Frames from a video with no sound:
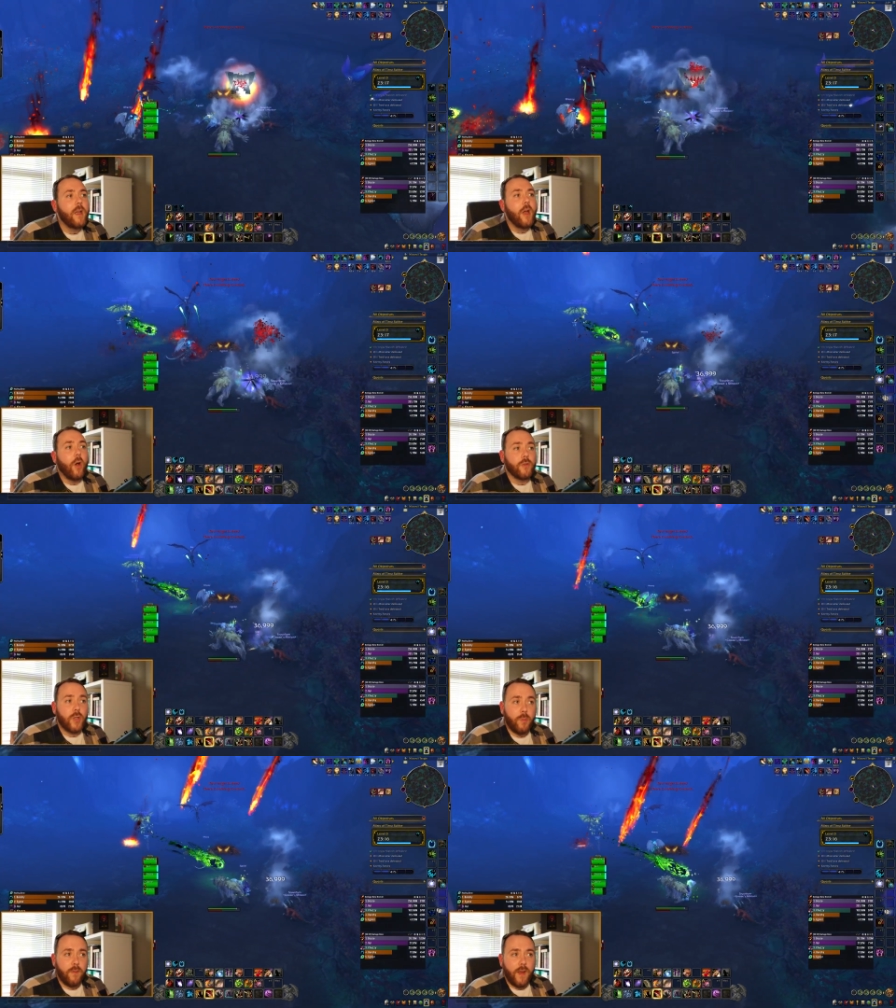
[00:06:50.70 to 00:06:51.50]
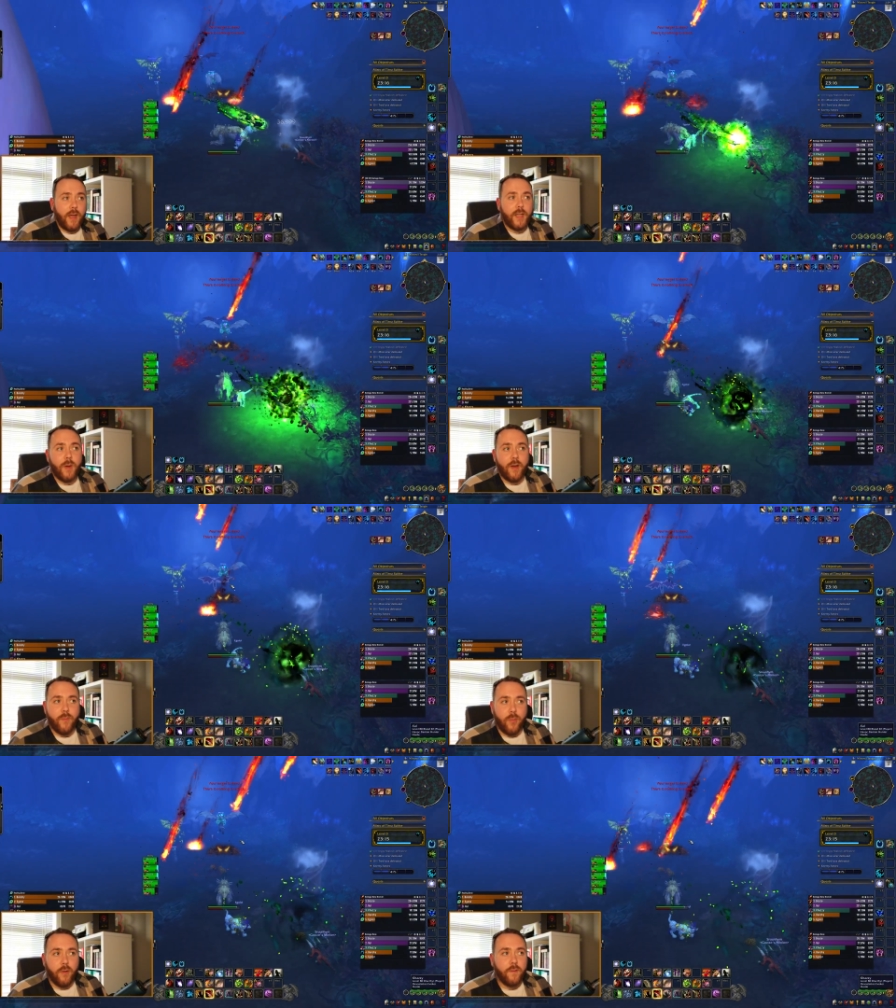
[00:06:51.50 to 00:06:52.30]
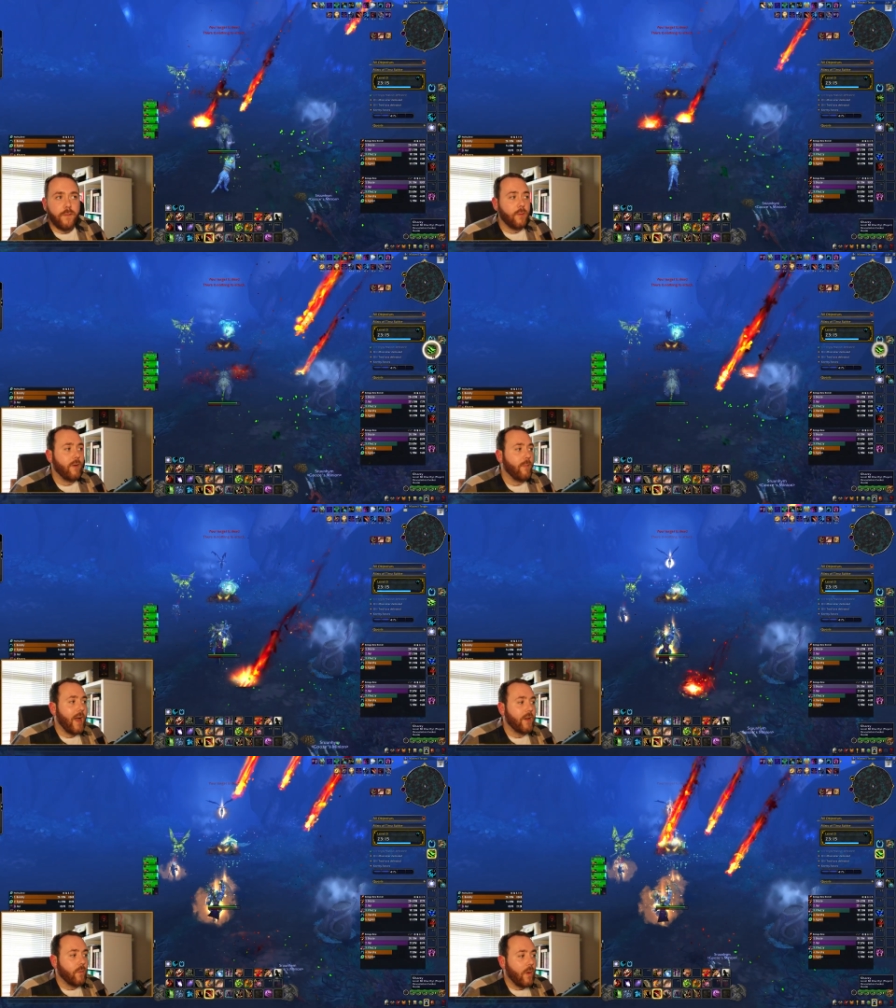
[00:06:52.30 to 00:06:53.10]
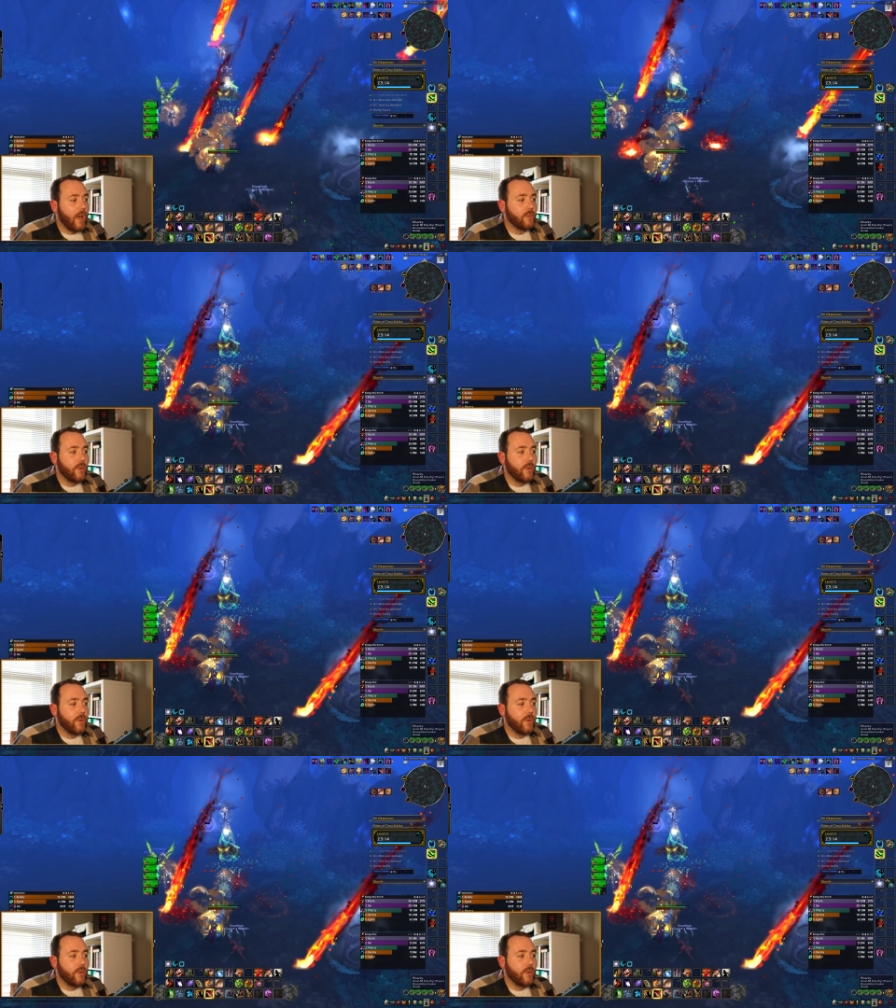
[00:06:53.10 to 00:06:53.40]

On top of that, you have a buff. You have Mark of the Wild,